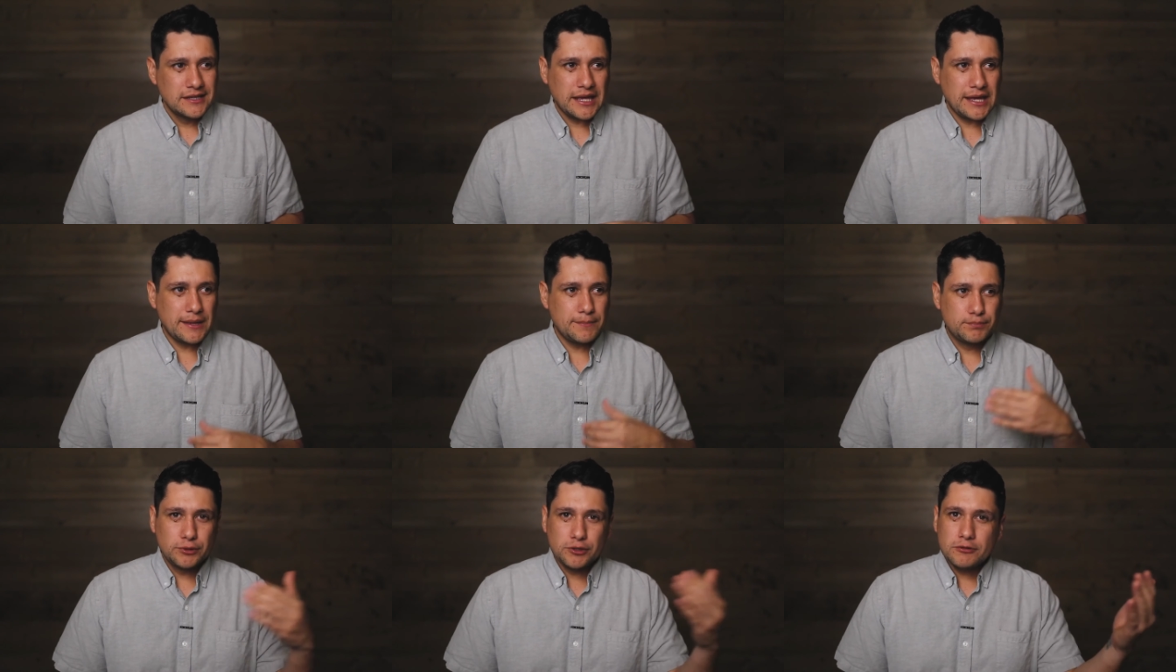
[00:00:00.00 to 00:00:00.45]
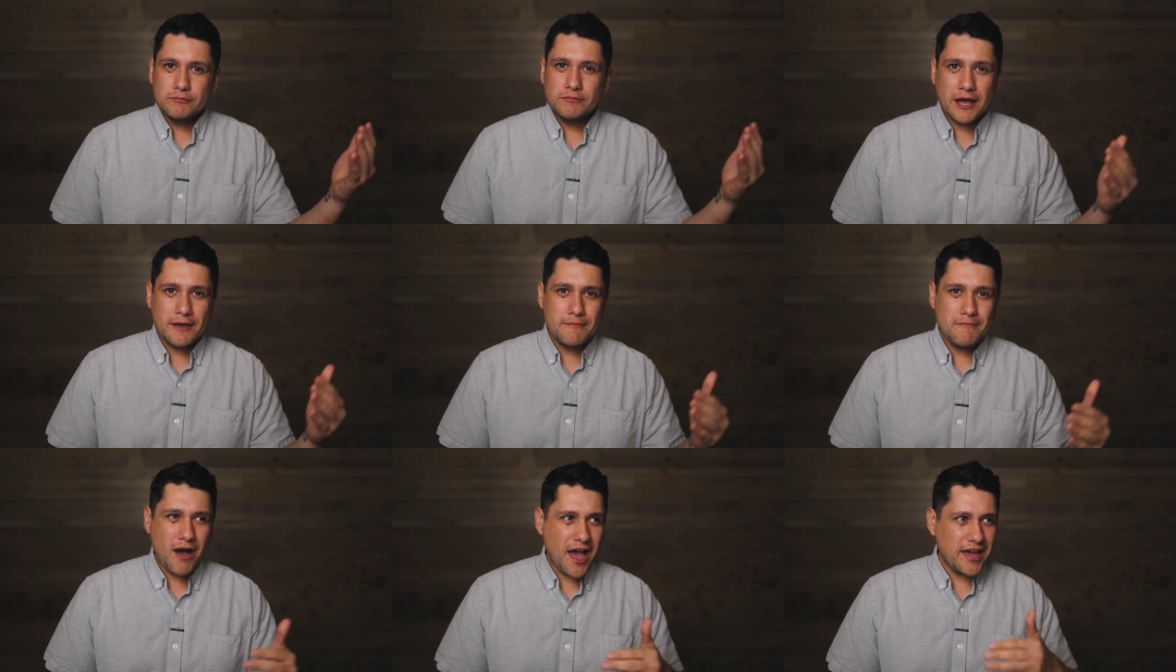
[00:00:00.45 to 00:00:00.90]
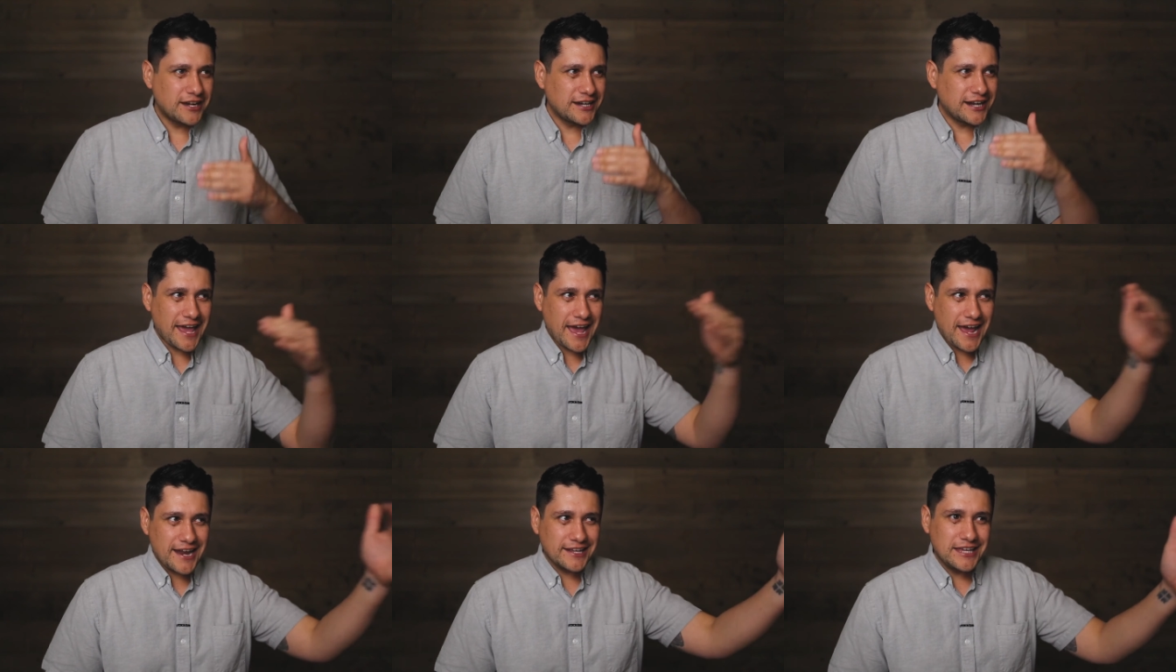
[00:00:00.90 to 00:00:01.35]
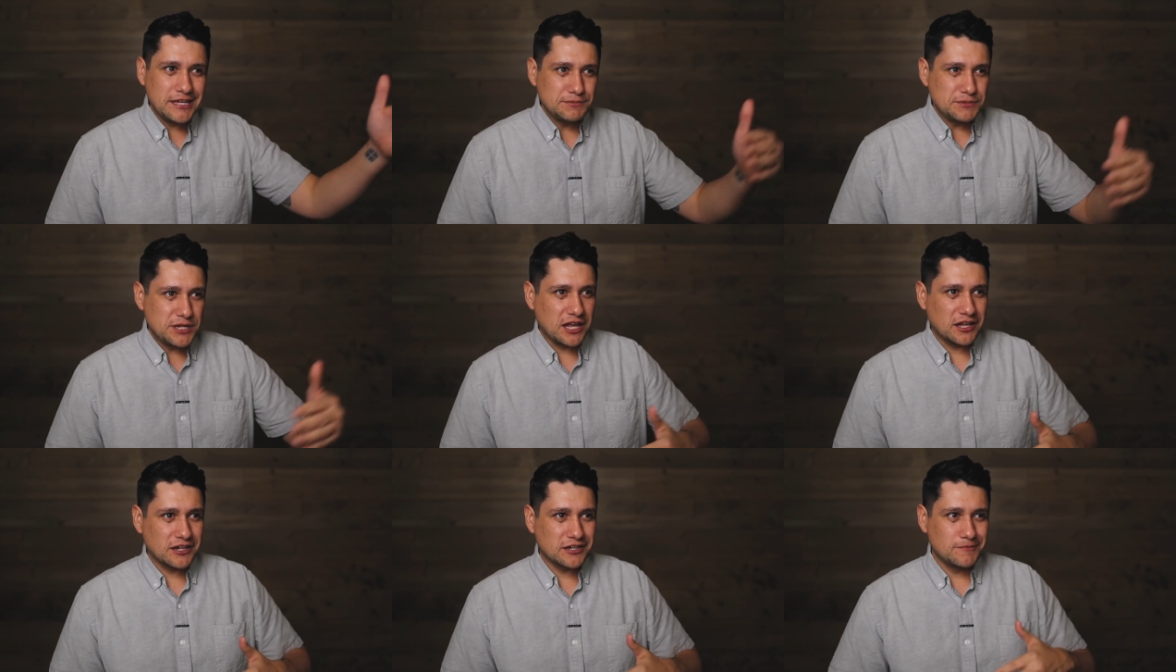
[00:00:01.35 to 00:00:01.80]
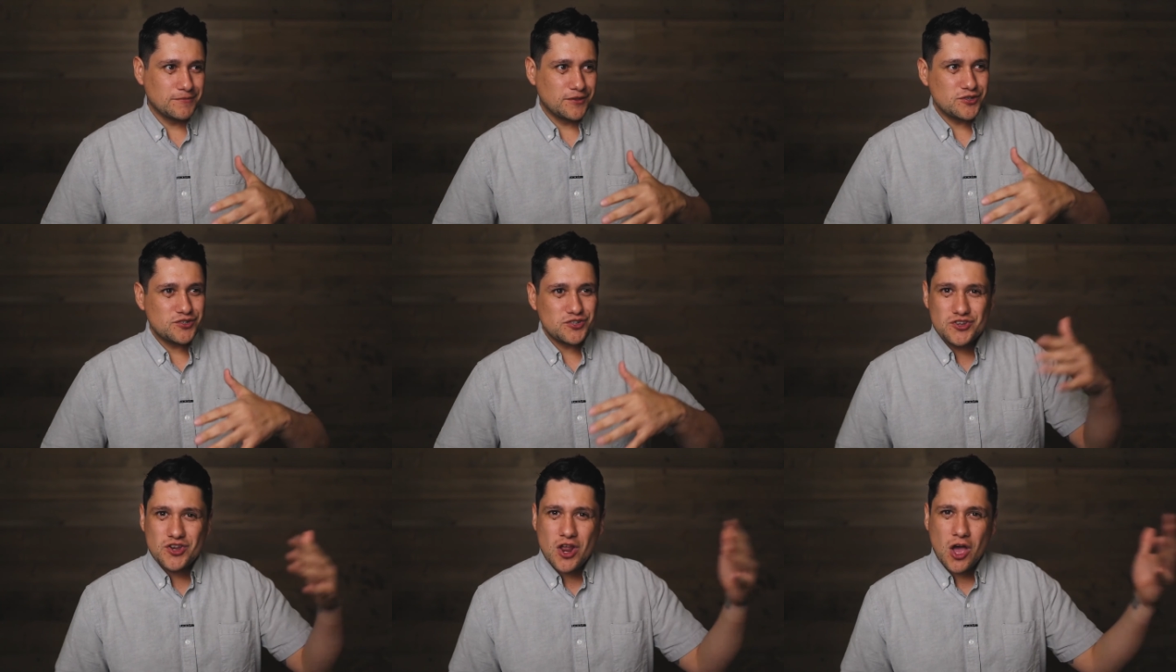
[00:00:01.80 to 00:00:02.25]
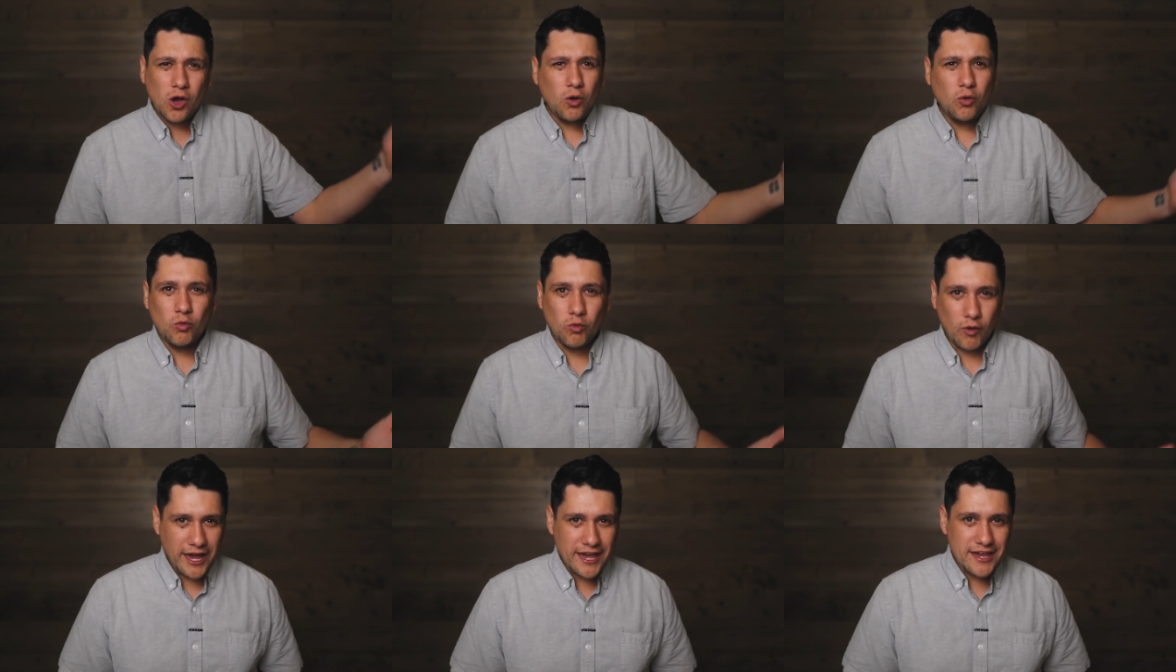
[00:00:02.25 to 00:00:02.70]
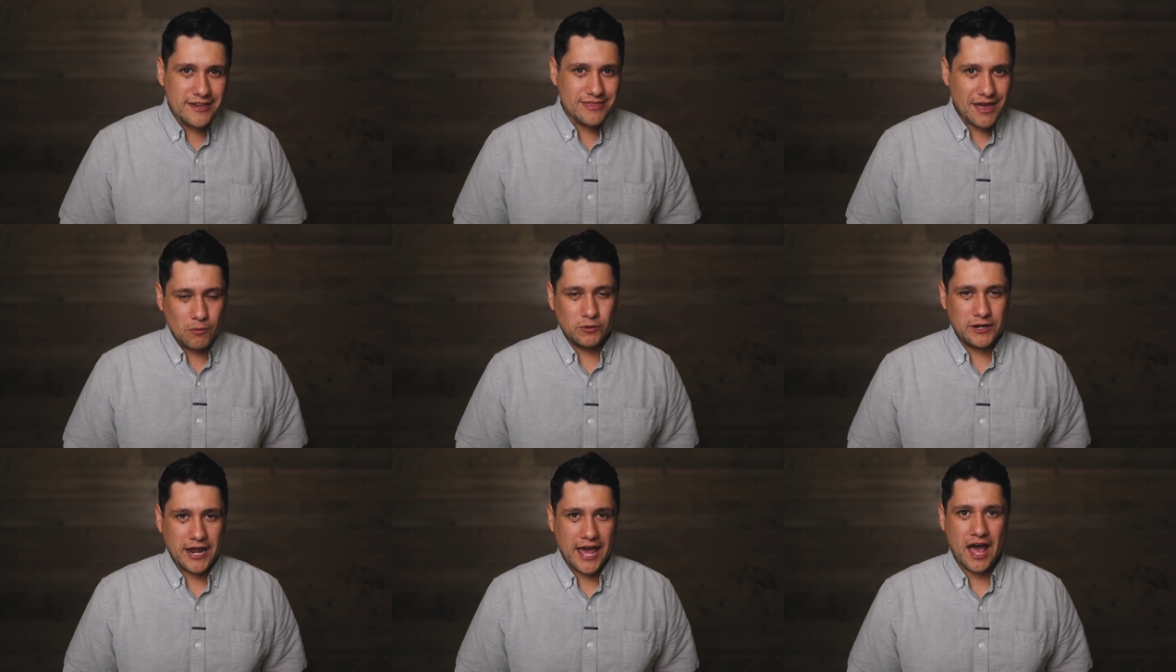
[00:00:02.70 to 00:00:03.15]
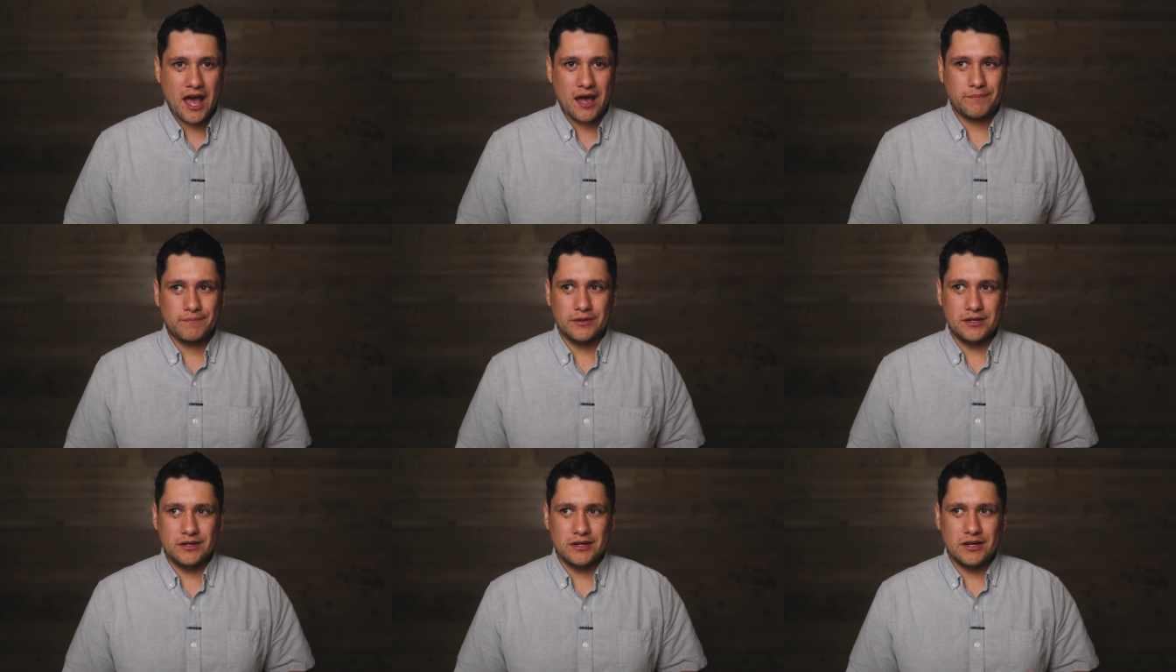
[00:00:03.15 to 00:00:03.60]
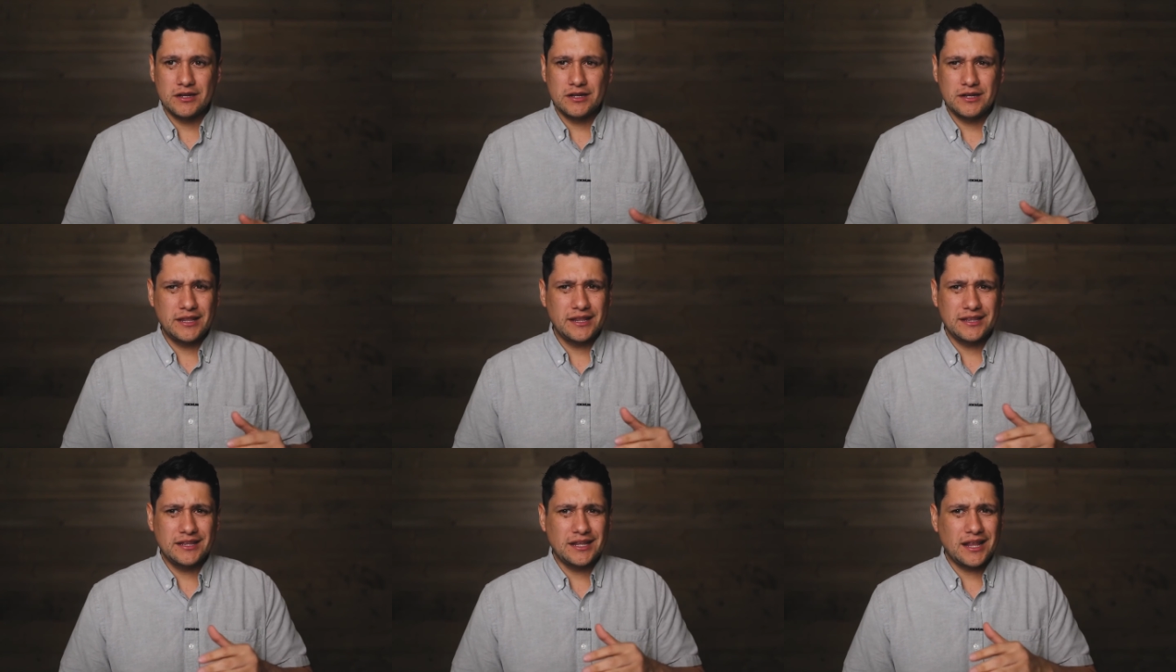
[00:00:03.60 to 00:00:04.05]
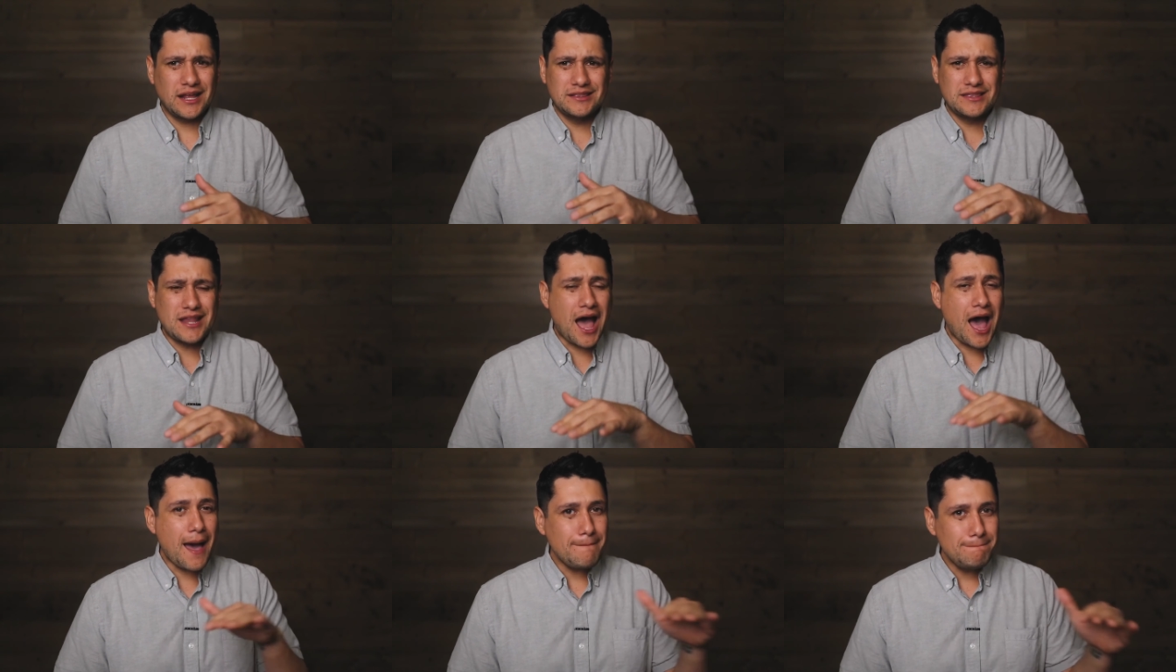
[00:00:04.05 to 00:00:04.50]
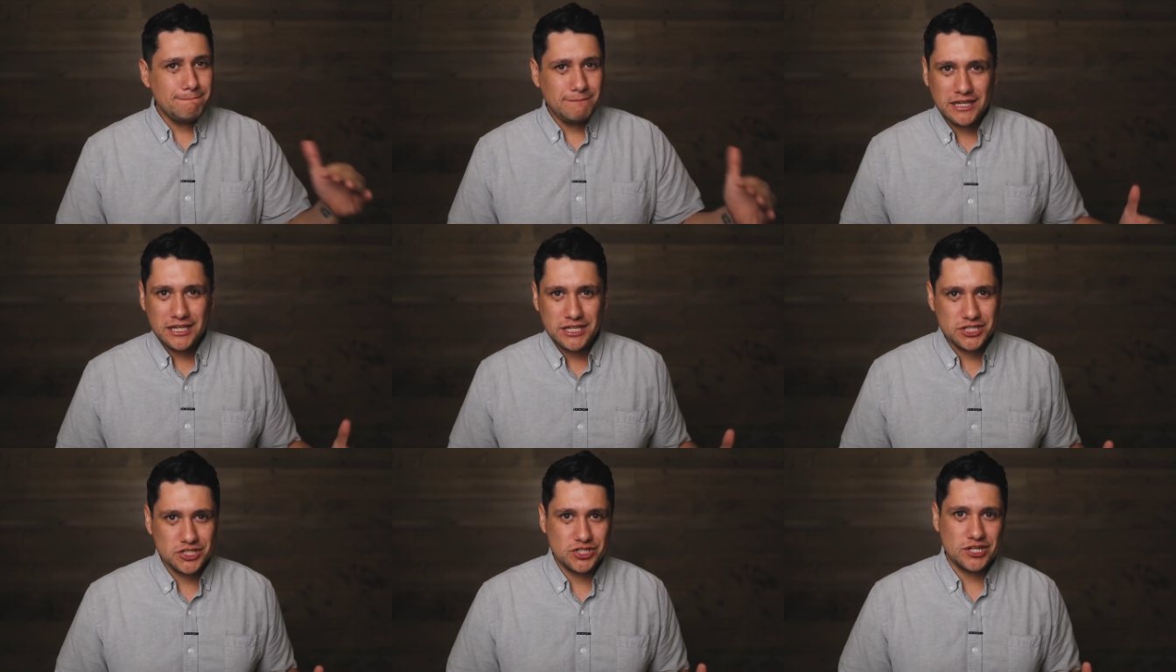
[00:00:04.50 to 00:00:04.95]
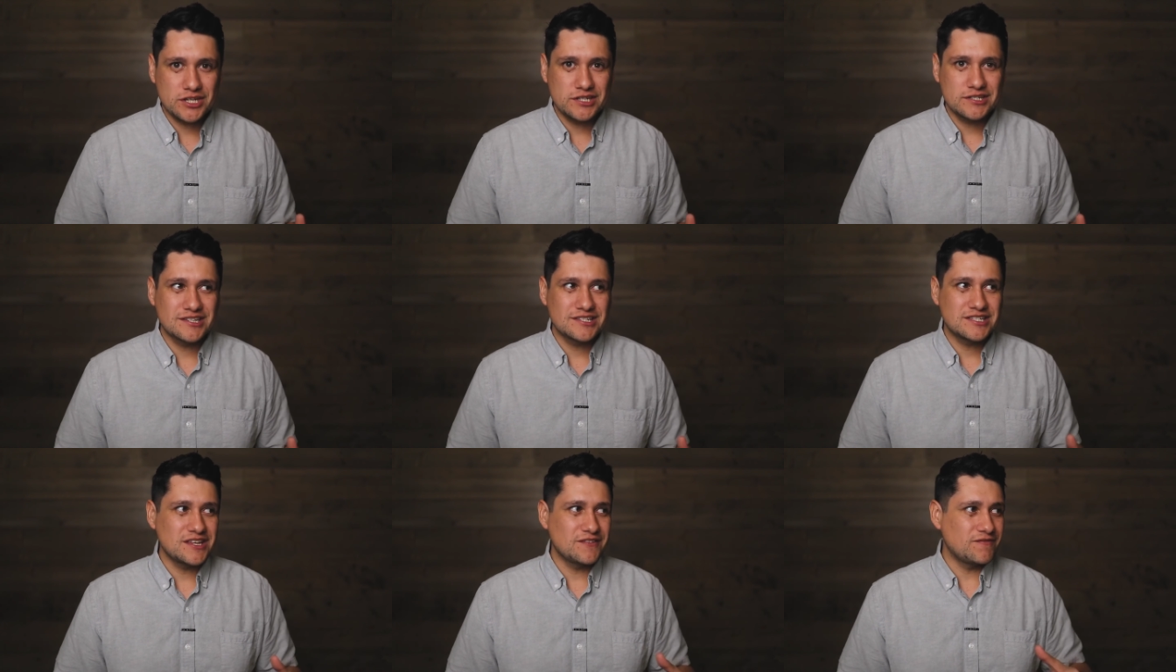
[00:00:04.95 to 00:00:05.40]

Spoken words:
it blew my mind, and I had to keep telling him, there's no way that would happen. Not me, Jesus.